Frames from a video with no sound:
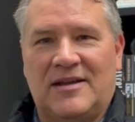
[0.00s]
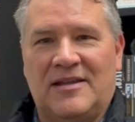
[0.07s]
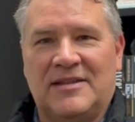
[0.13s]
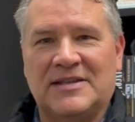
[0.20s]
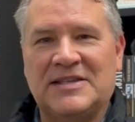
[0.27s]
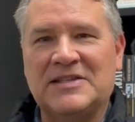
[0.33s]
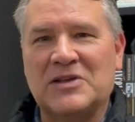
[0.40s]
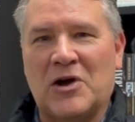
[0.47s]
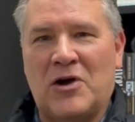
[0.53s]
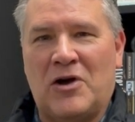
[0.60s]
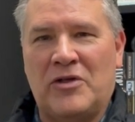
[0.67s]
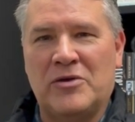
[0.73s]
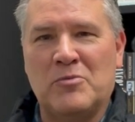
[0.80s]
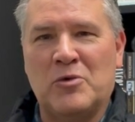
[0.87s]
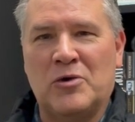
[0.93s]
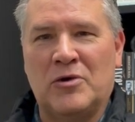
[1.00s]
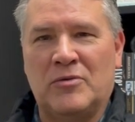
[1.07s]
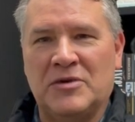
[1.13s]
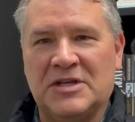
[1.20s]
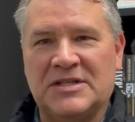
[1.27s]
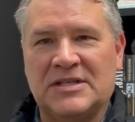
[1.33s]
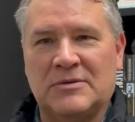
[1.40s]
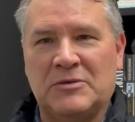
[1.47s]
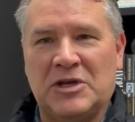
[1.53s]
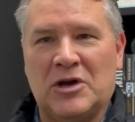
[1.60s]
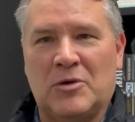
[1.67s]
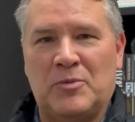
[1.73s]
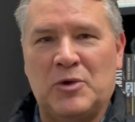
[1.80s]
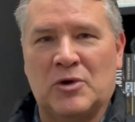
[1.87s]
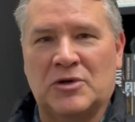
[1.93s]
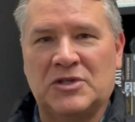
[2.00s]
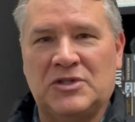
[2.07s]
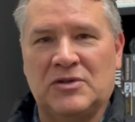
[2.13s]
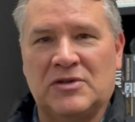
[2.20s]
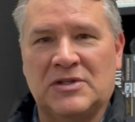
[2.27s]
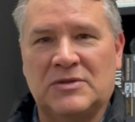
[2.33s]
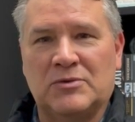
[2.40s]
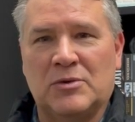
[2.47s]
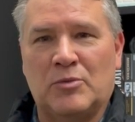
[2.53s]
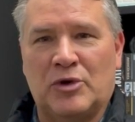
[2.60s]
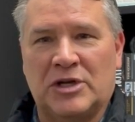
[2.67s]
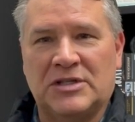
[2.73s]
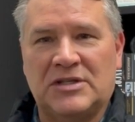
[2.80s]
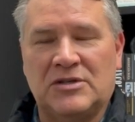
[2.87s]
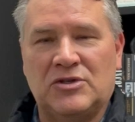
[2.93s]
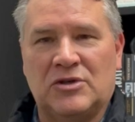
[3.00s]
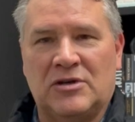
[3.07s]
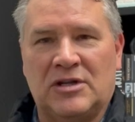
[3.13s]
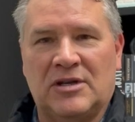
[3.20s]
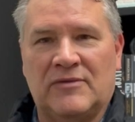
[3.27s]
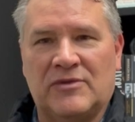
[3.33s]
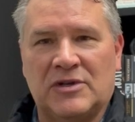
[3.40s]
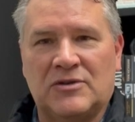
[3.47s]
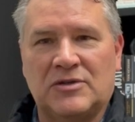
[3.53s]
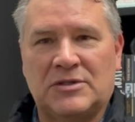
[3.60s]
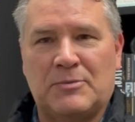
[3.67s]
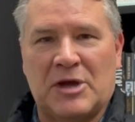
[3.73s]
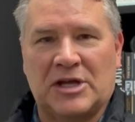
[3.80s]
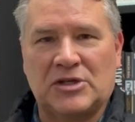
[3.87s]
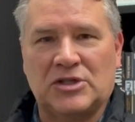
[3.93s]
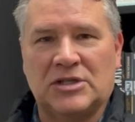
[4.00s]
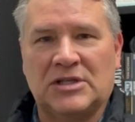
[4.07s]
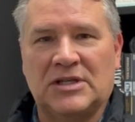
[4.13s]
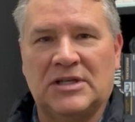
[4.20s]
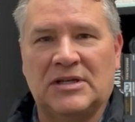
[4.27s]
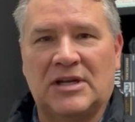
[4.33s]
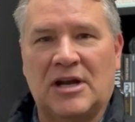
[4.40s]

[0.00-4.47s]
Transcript: This is all the more reason we hope York students will embrace the journey of introspection and